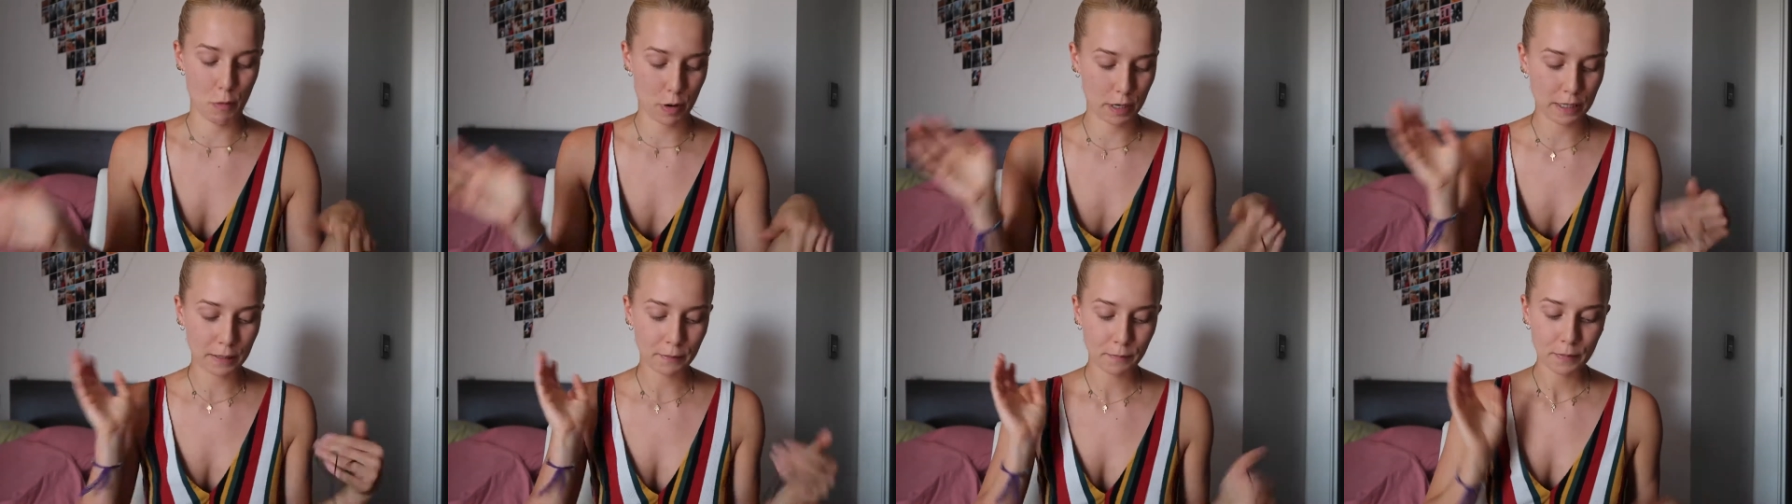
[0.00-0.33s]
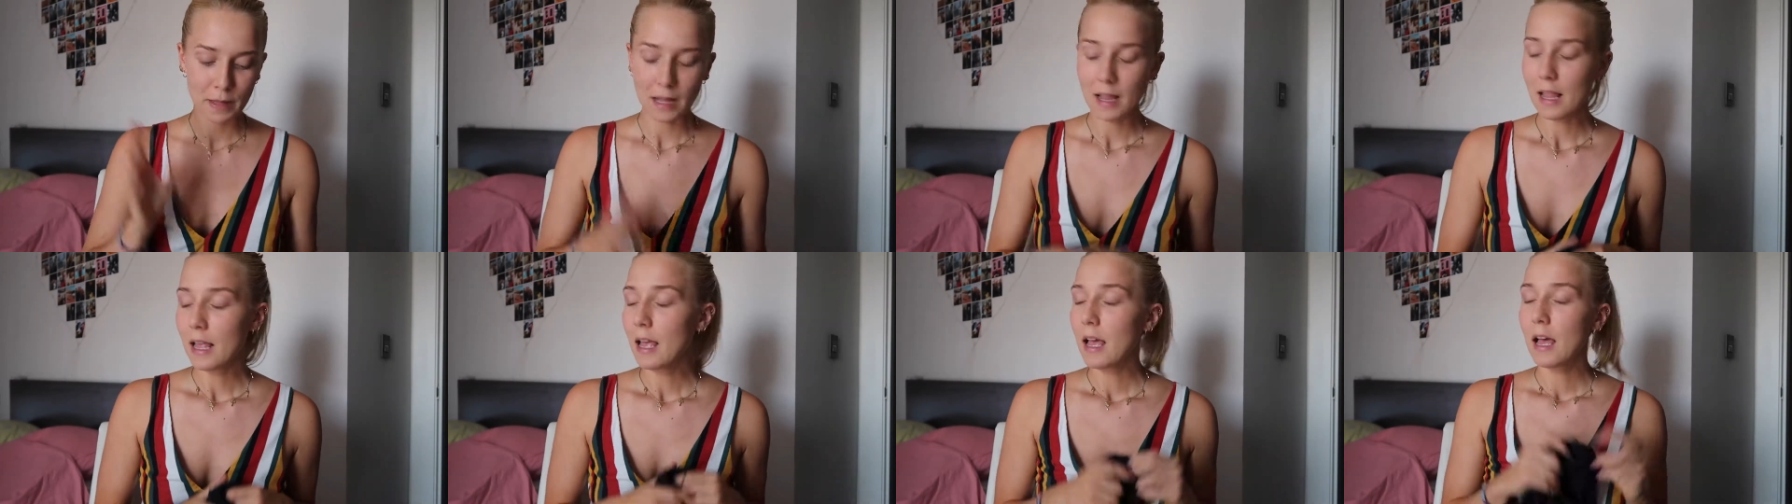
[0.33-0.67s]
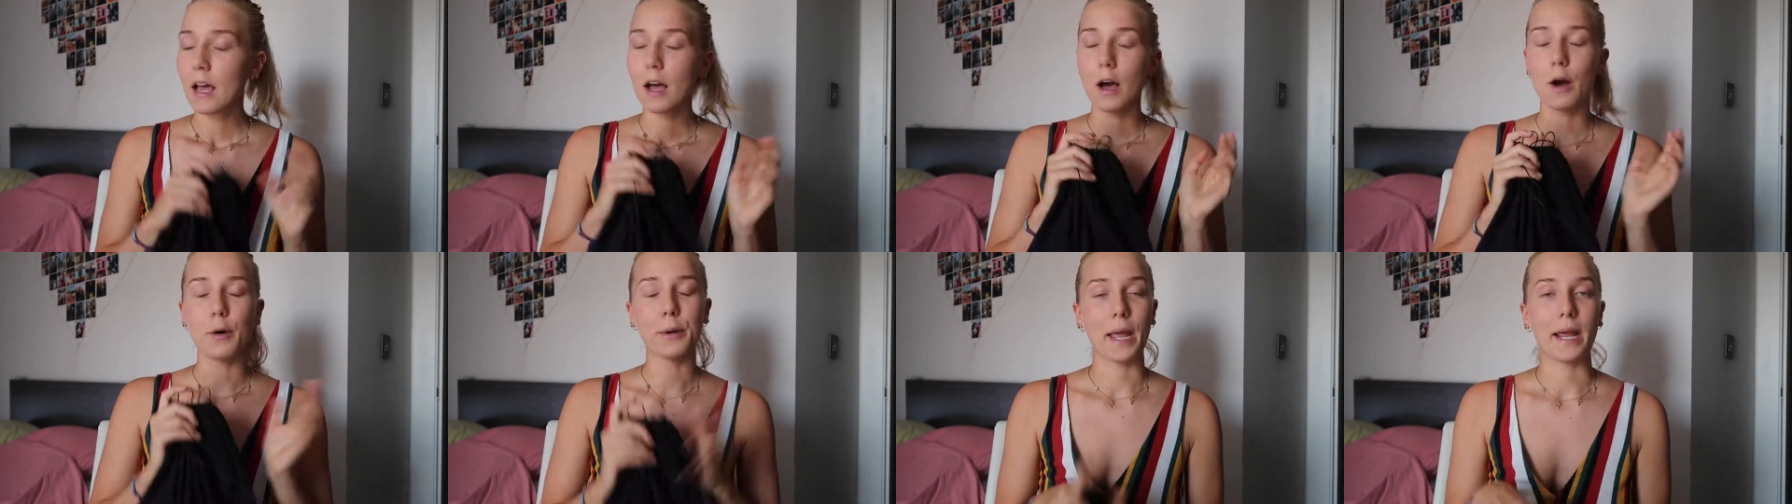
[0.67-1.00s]
one
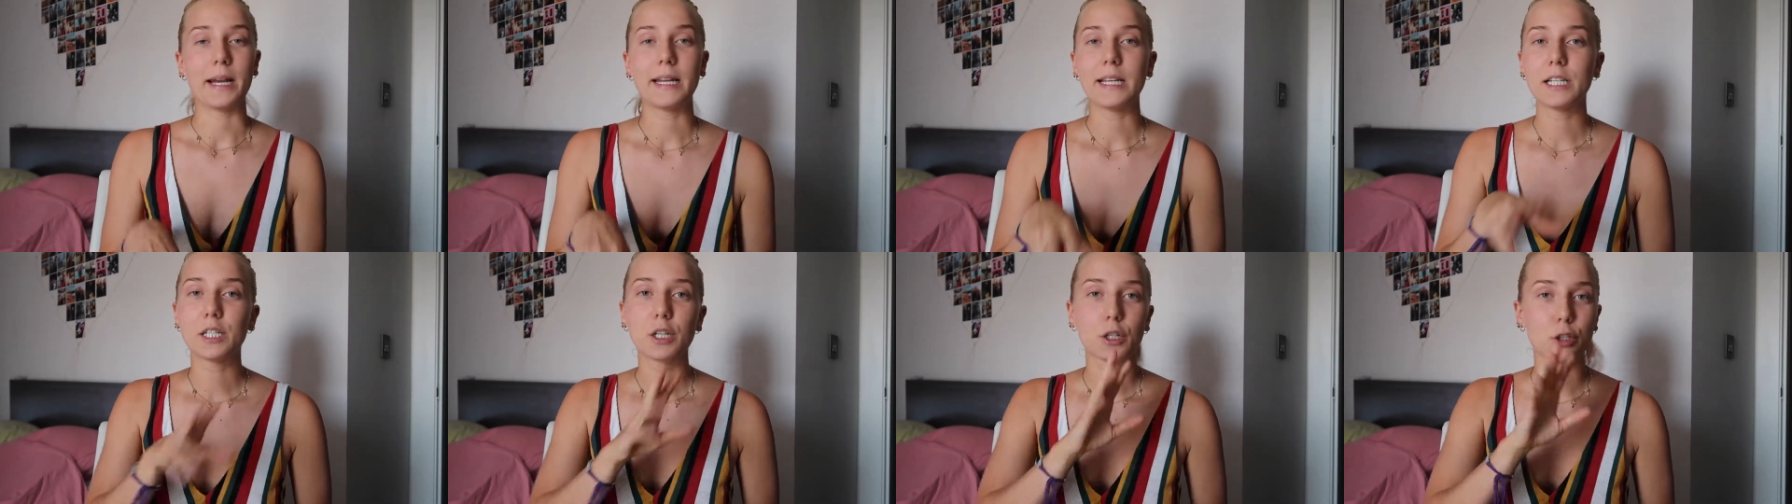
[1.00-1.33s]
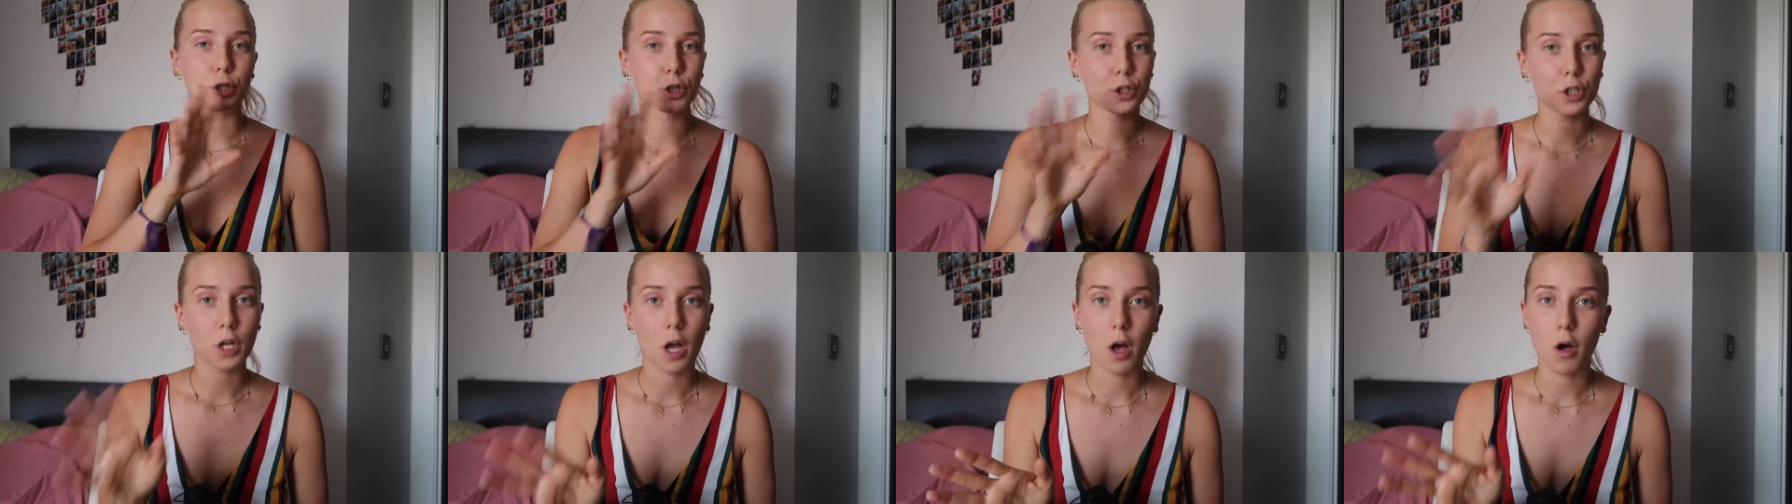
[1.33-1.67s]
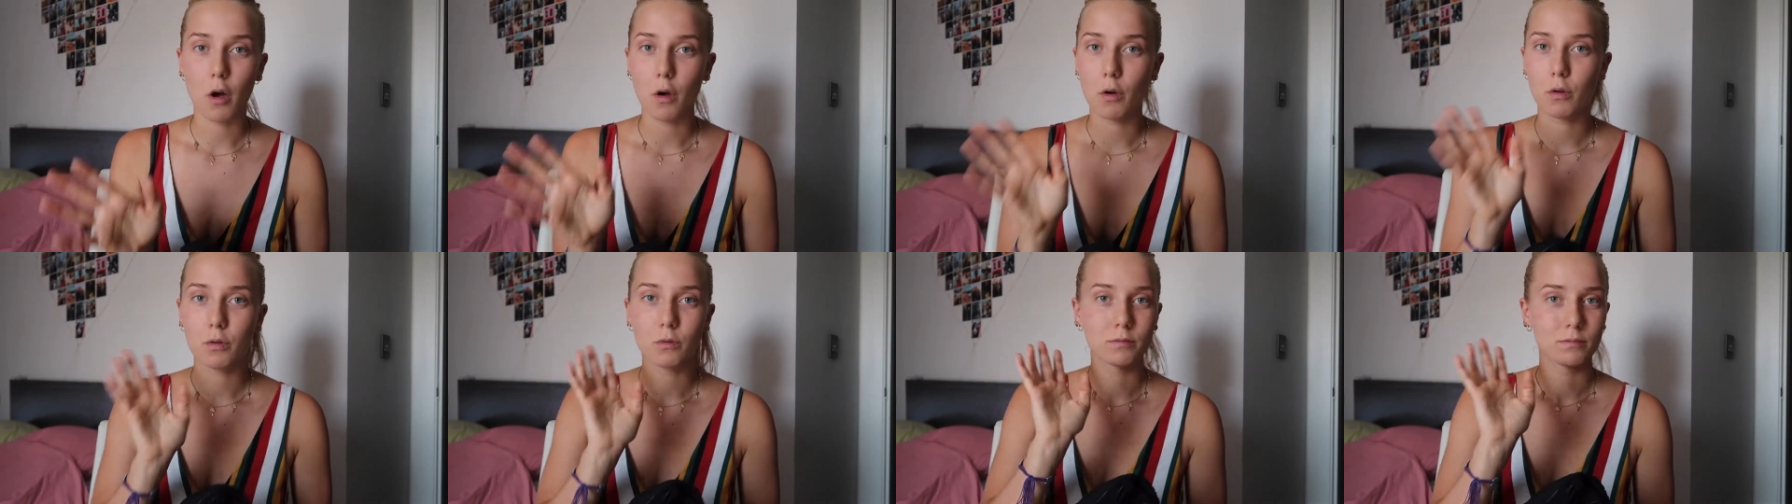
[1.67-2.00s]
okay these are just
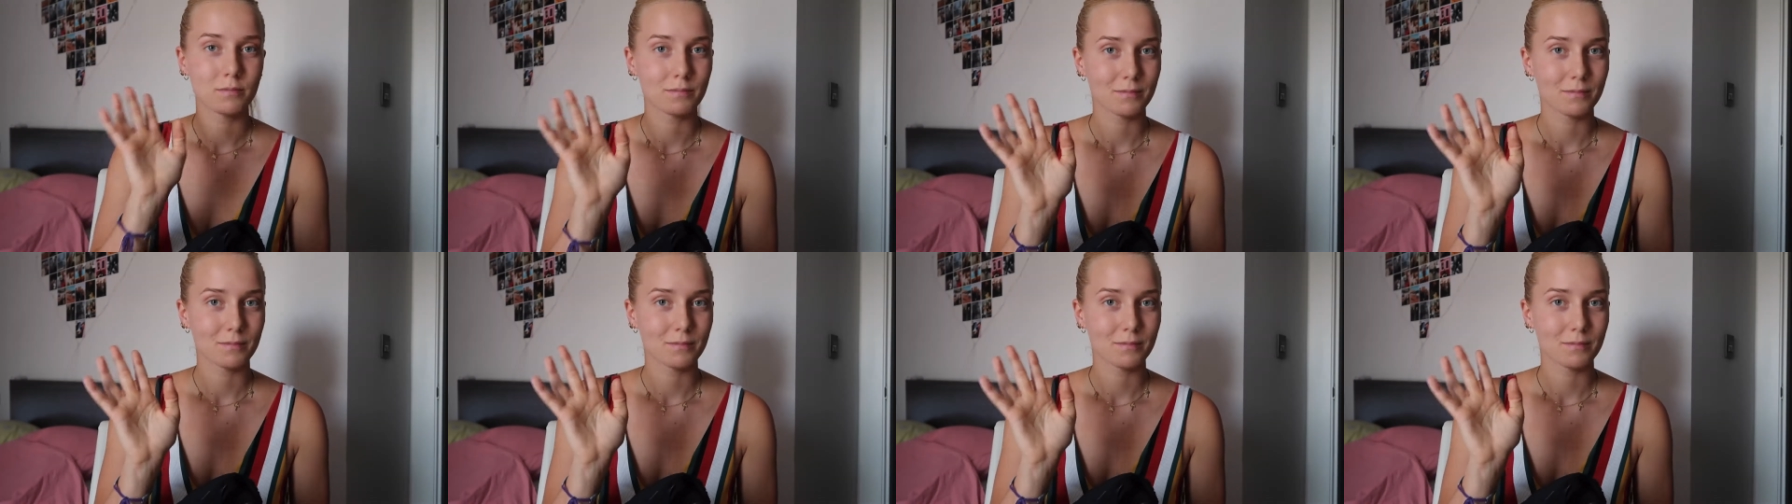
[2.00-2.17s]
all